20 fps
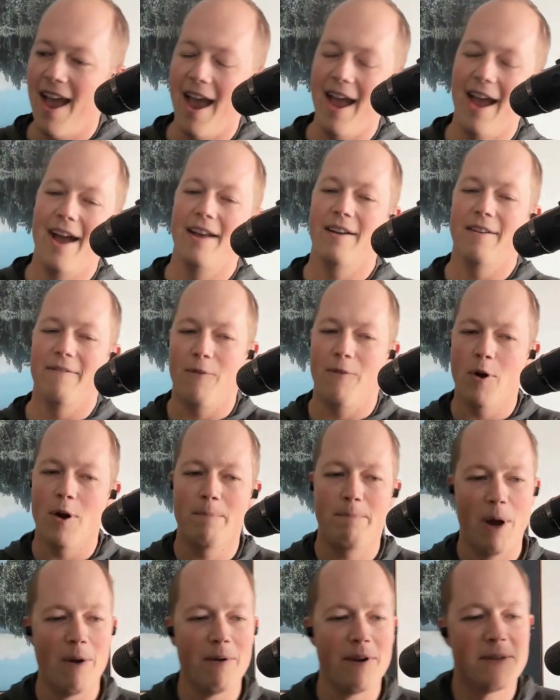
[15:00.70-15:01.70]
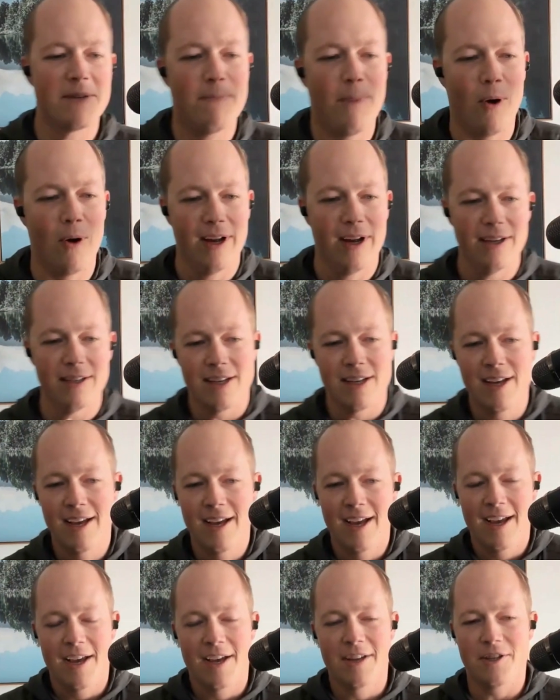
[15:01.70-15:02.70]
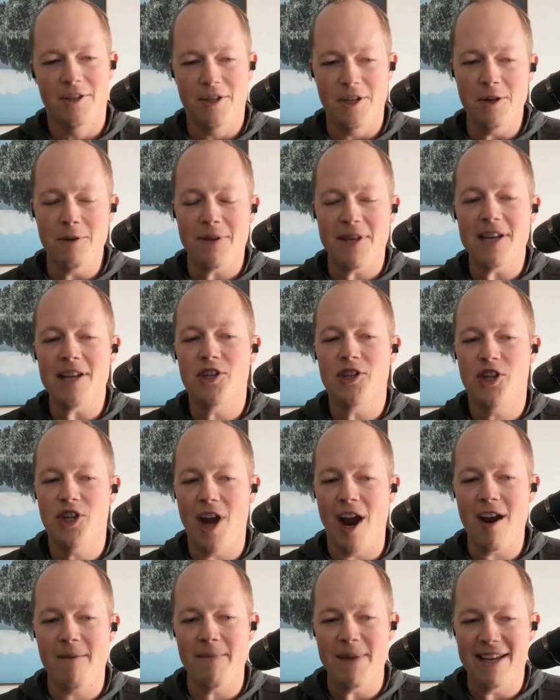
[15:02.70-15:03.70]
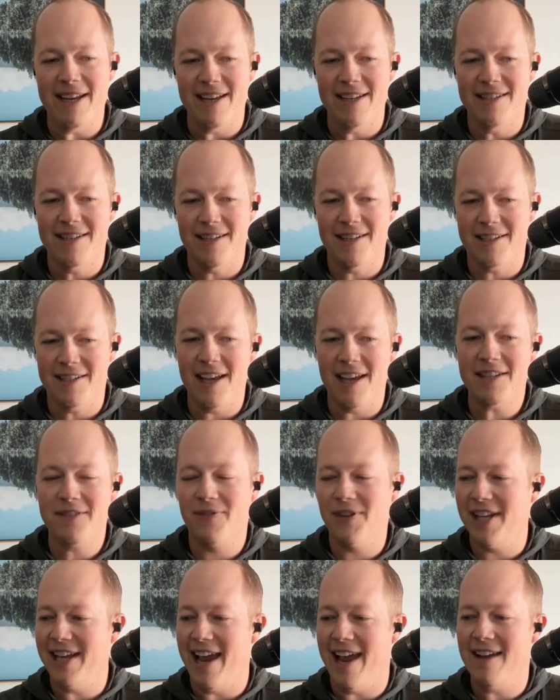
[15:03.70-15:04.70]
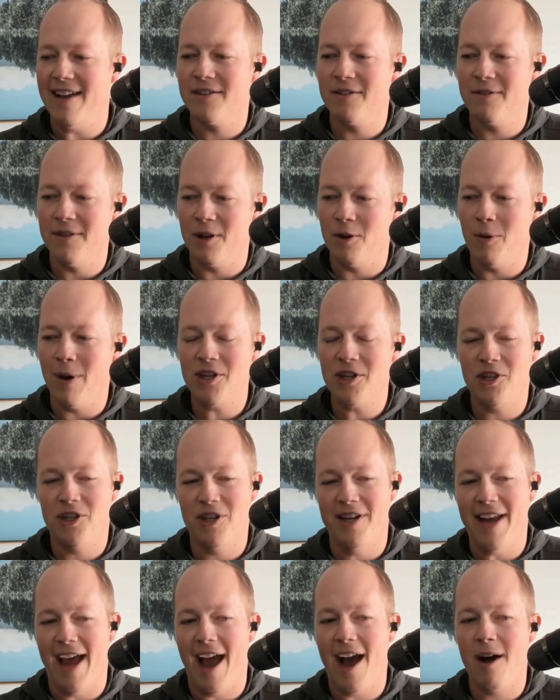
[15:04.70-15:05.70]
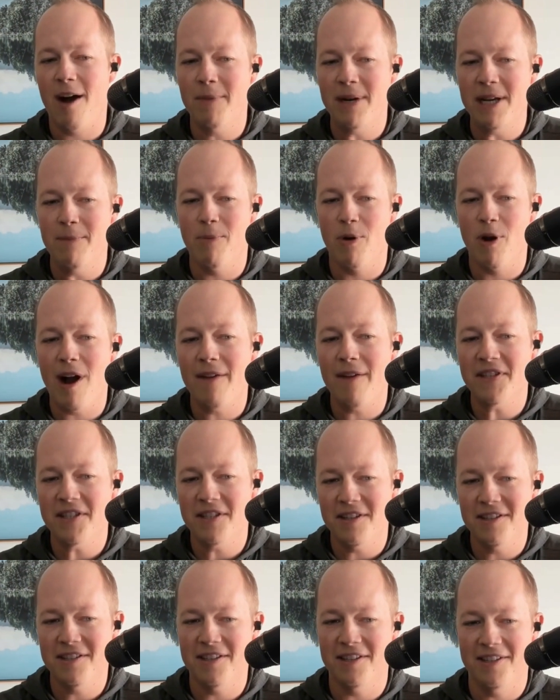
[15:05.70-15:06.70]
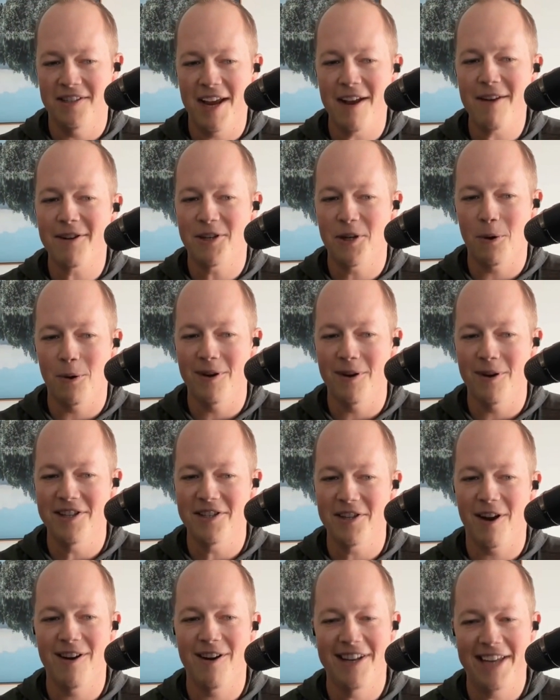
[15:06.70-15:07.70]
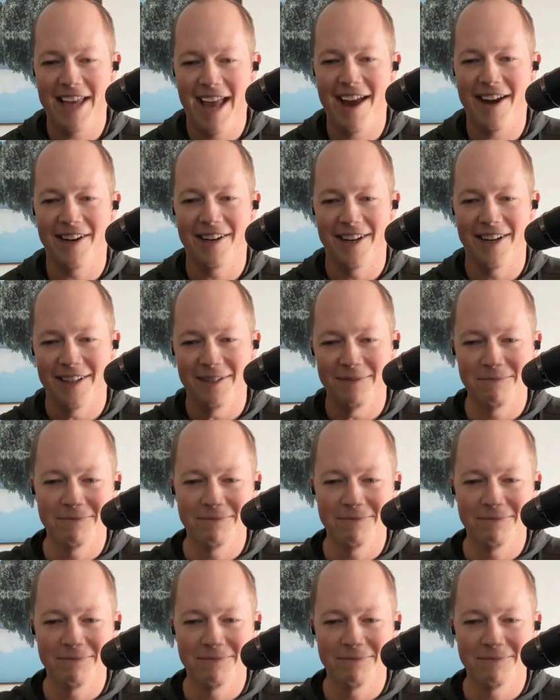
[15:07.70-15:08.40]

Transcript: And for a bonus point, do you think Jeremy can successfully answer the question, how many provinces and territories are in Canada?